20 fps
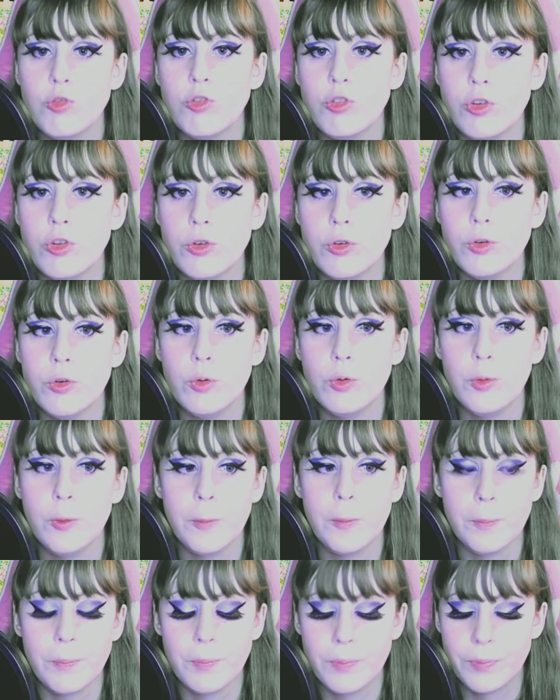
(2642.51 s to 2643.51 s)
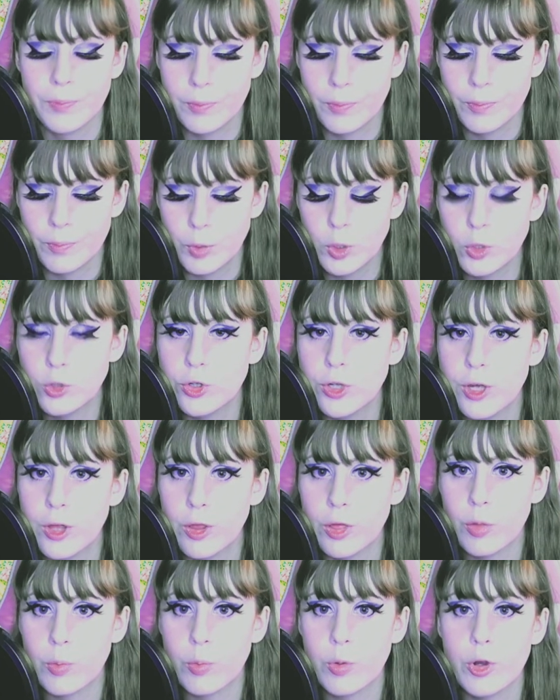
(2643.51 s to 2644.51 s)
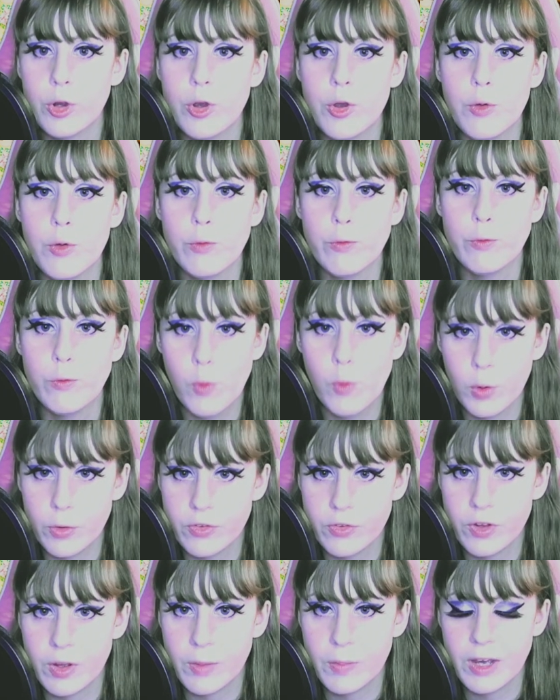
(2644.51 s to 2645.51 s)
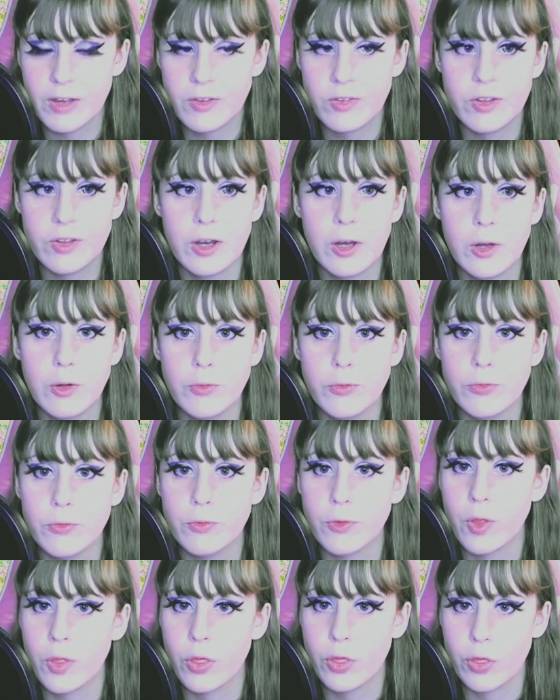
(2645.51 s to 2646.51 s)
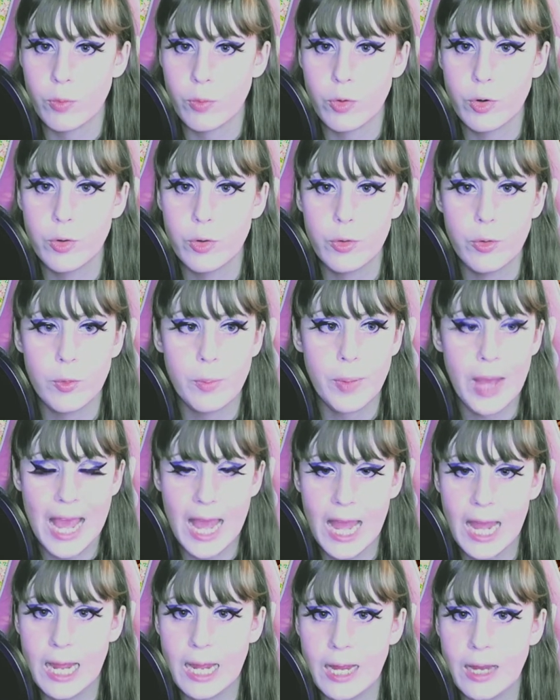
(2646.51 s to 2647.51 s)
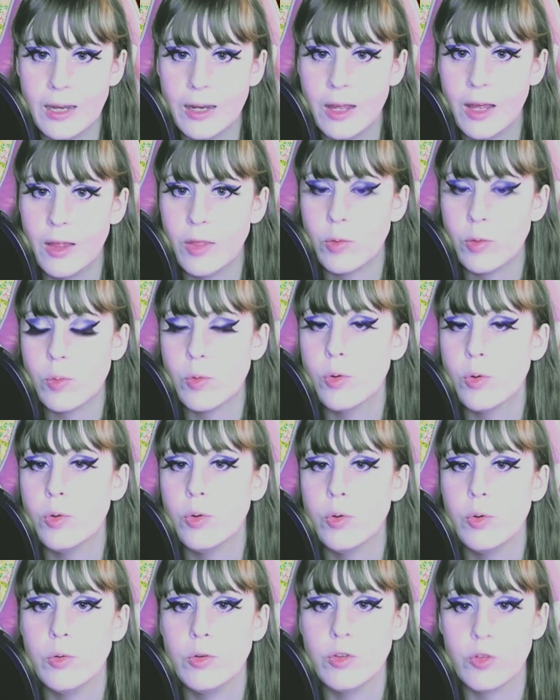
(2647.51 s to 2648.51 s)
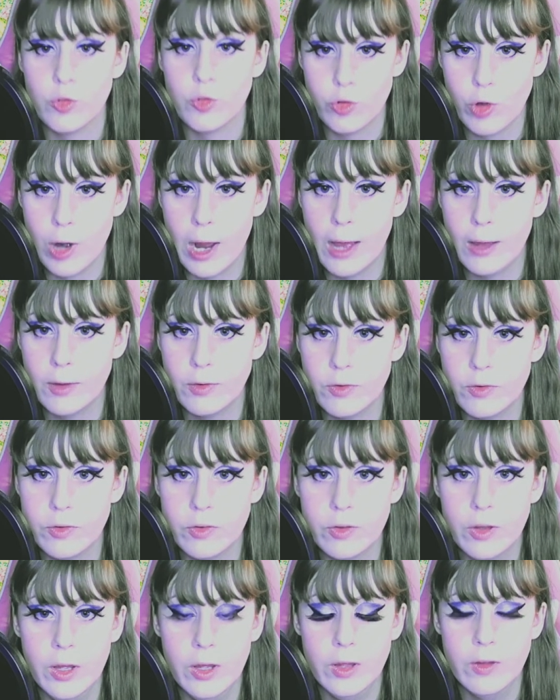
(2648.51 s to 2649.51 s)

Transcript: to pushing through, forcing myself through pain and through distress